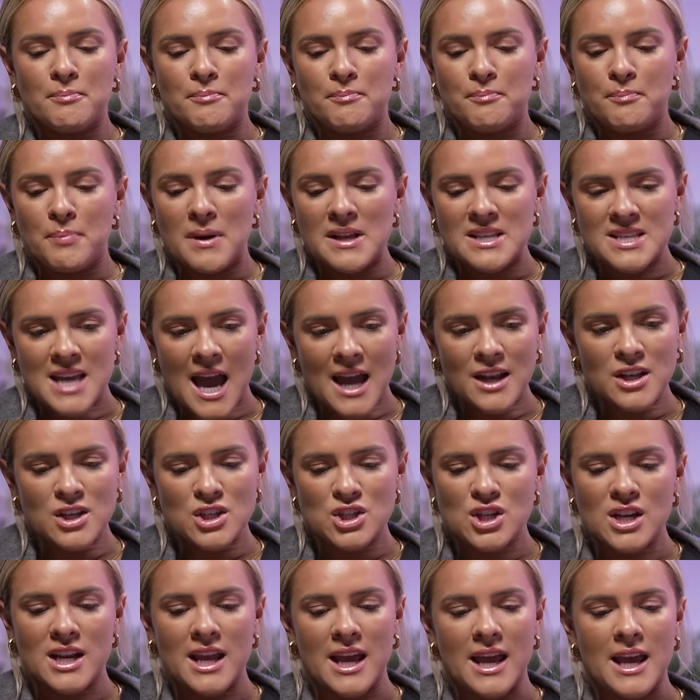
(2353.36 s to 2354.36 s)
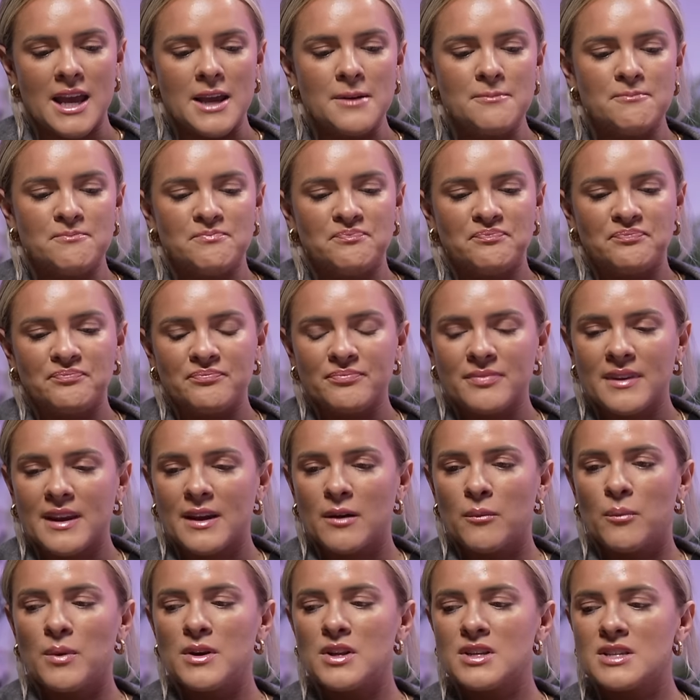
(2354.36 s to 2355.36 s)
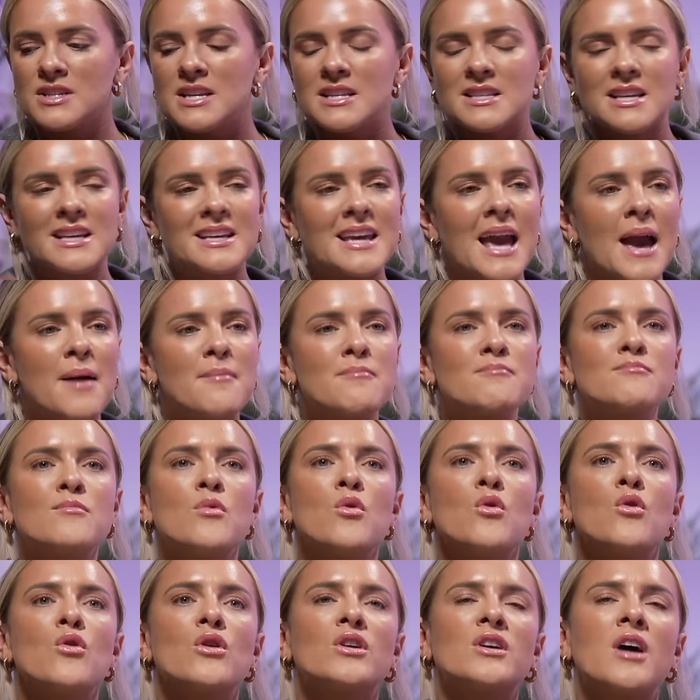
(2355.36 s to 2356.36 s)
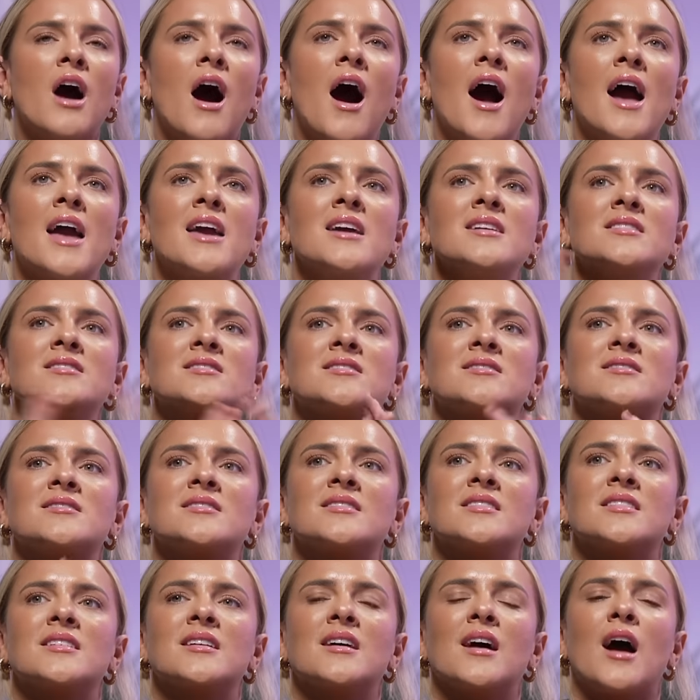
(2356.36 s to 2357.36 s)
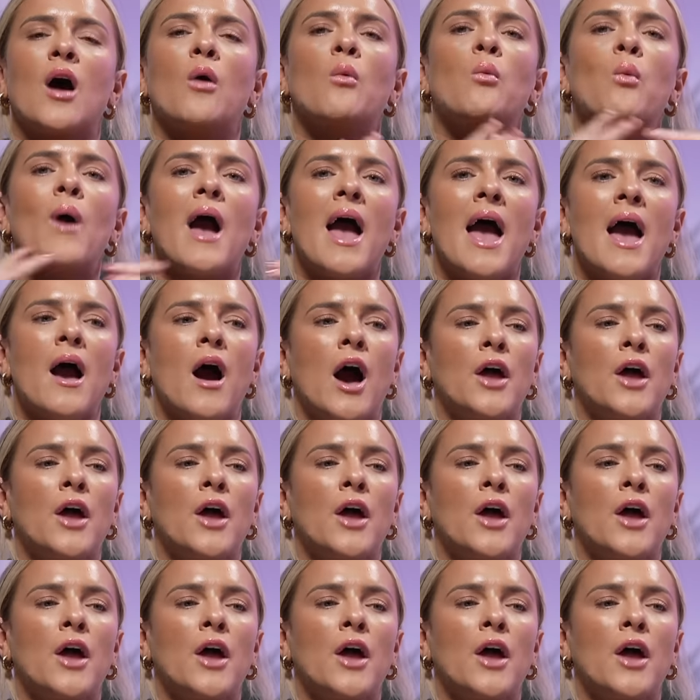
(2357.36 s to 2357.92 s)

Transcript: potentially, we just need to get more guys aware.